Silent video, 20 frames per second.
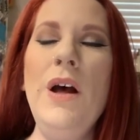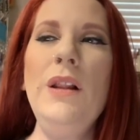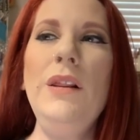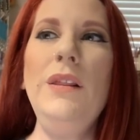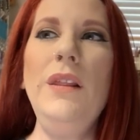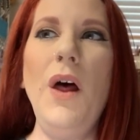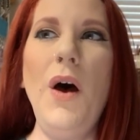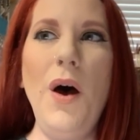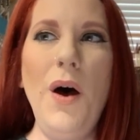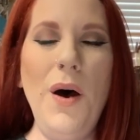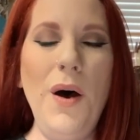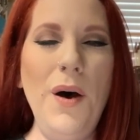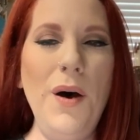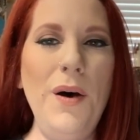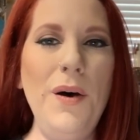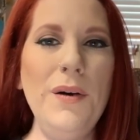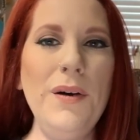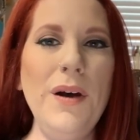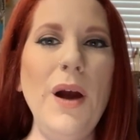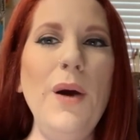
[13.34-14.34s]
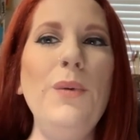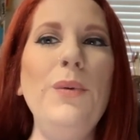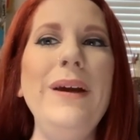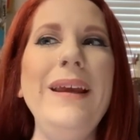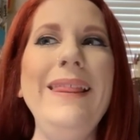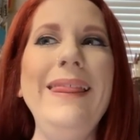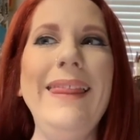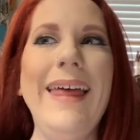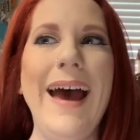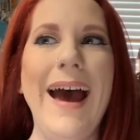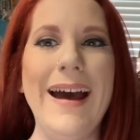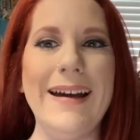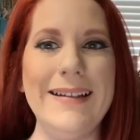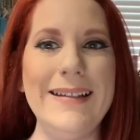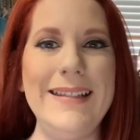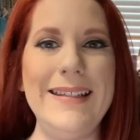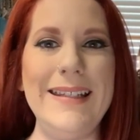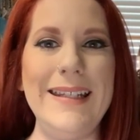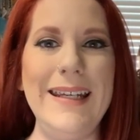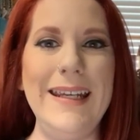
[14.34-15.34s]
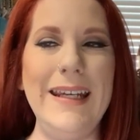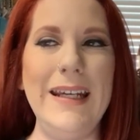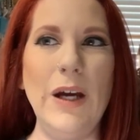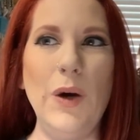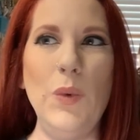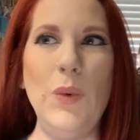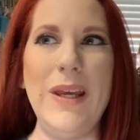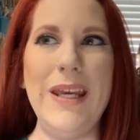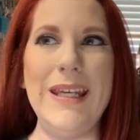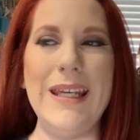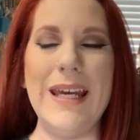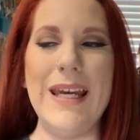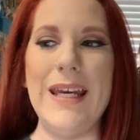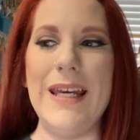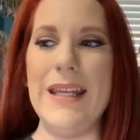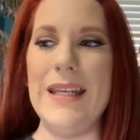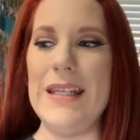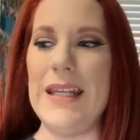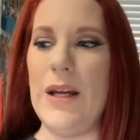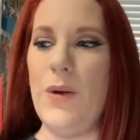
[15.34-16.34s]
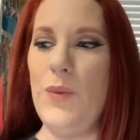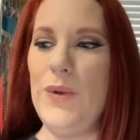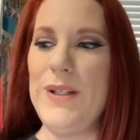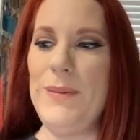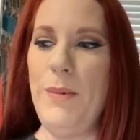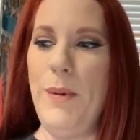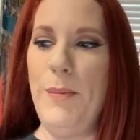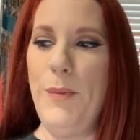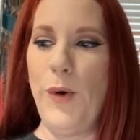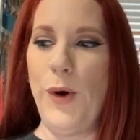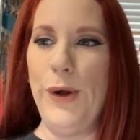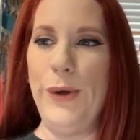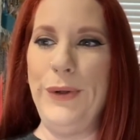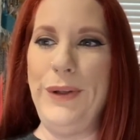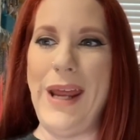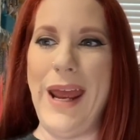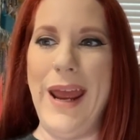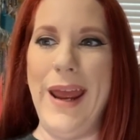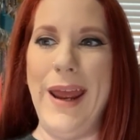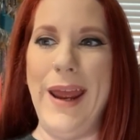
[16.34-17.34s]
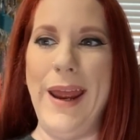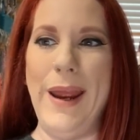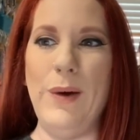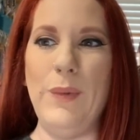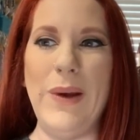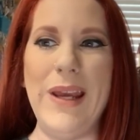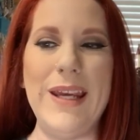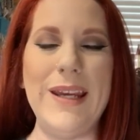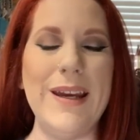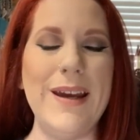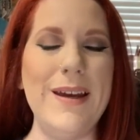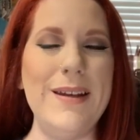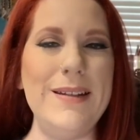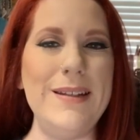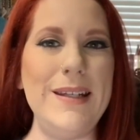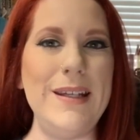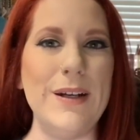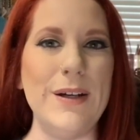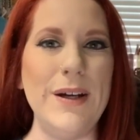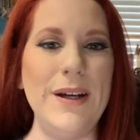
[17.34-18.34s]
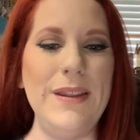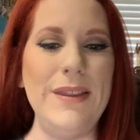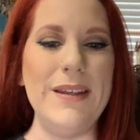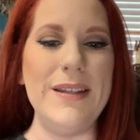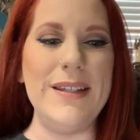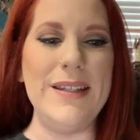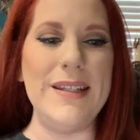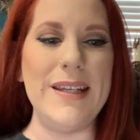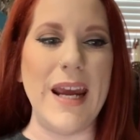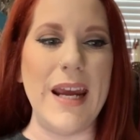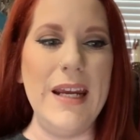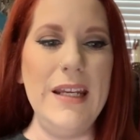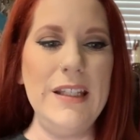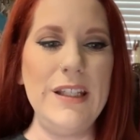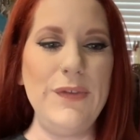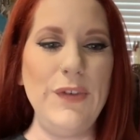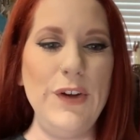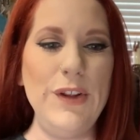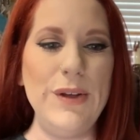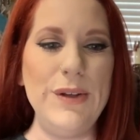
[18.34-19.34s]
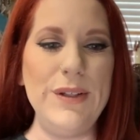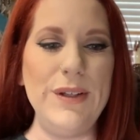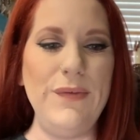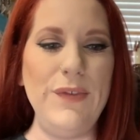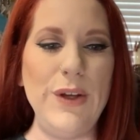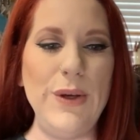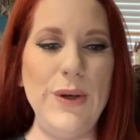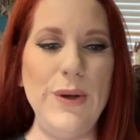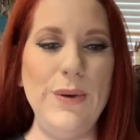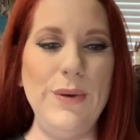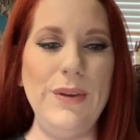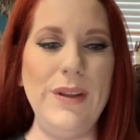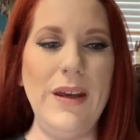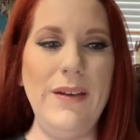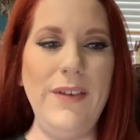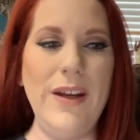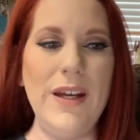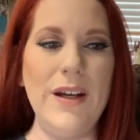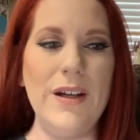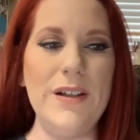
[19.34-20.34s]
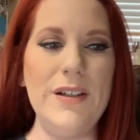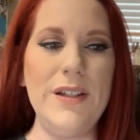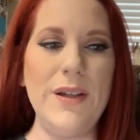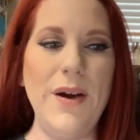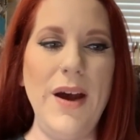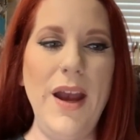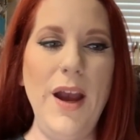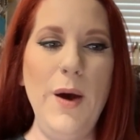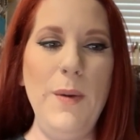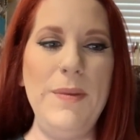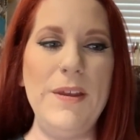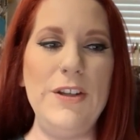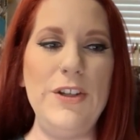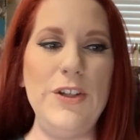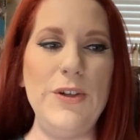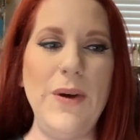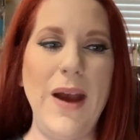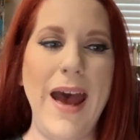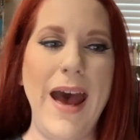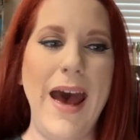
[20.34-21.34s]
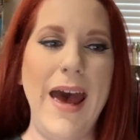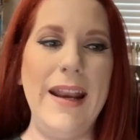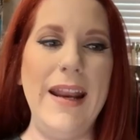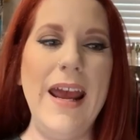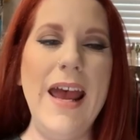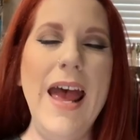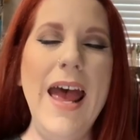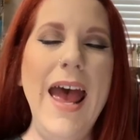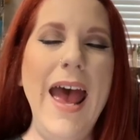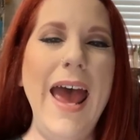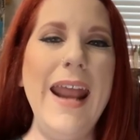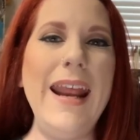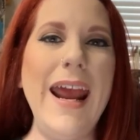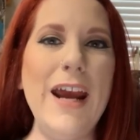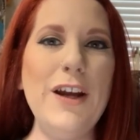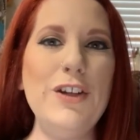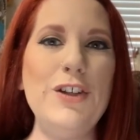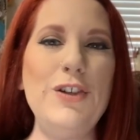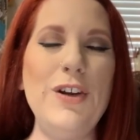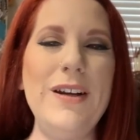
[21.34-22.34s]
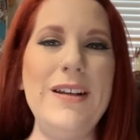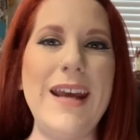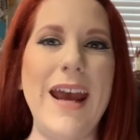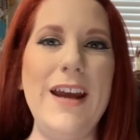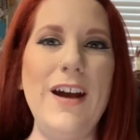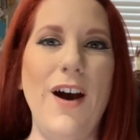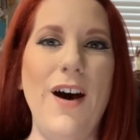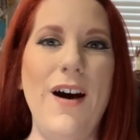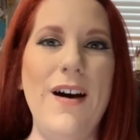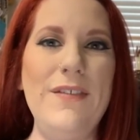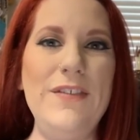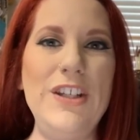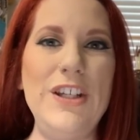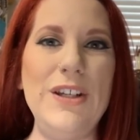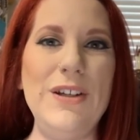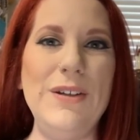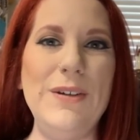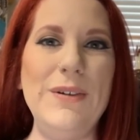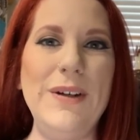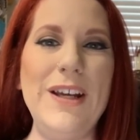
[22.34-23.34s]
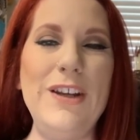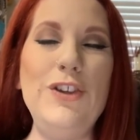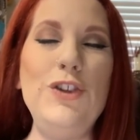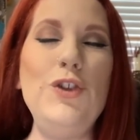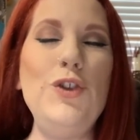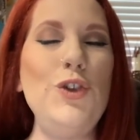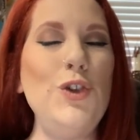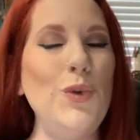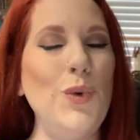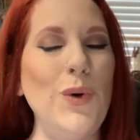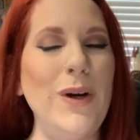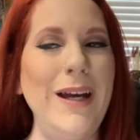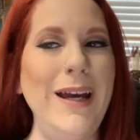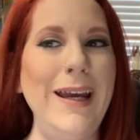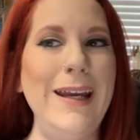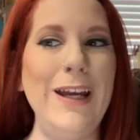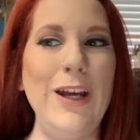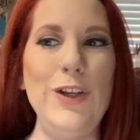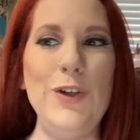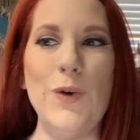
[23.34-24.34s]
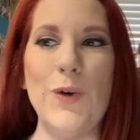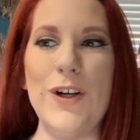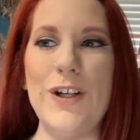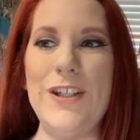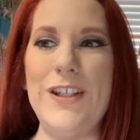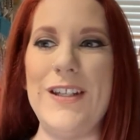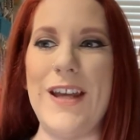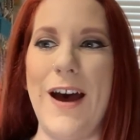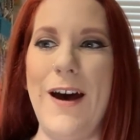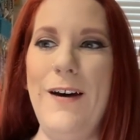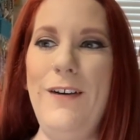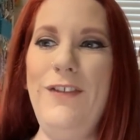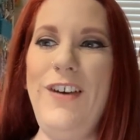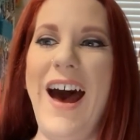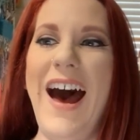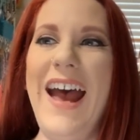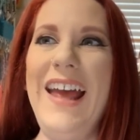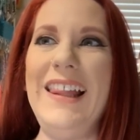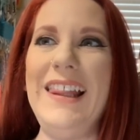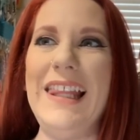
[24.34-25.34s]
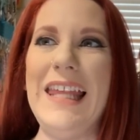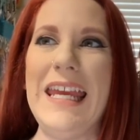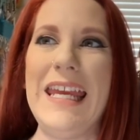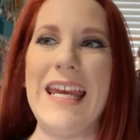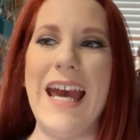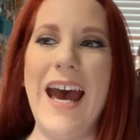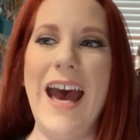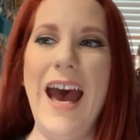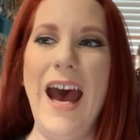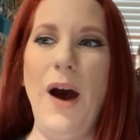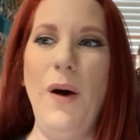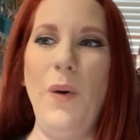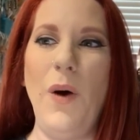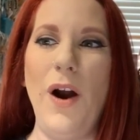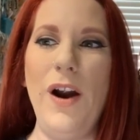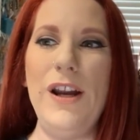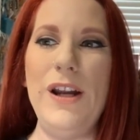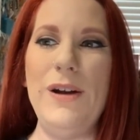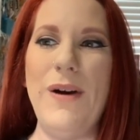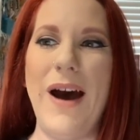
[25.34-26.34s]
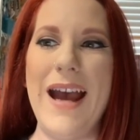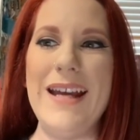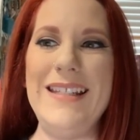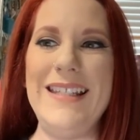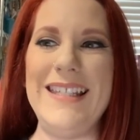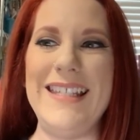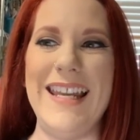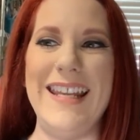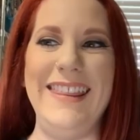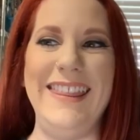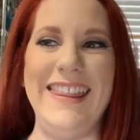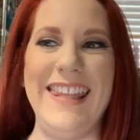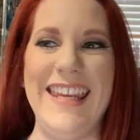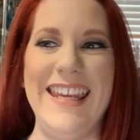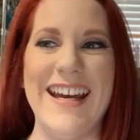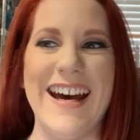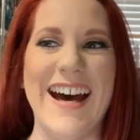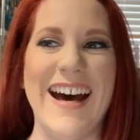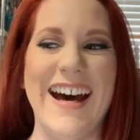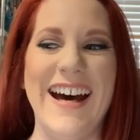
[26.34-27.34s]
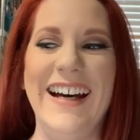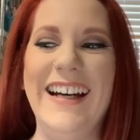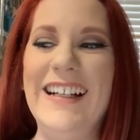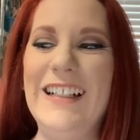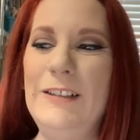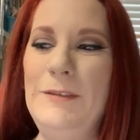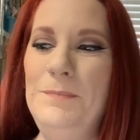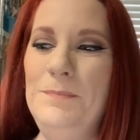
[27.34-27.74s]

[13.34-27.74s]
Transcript: long, relaxing weekend. It was Memorial Day weekend here in the States for those of you who live here. So I hope that you had an extra day off to enjoy yourself. Hi, Leah. How are you? Hi, Cynthia.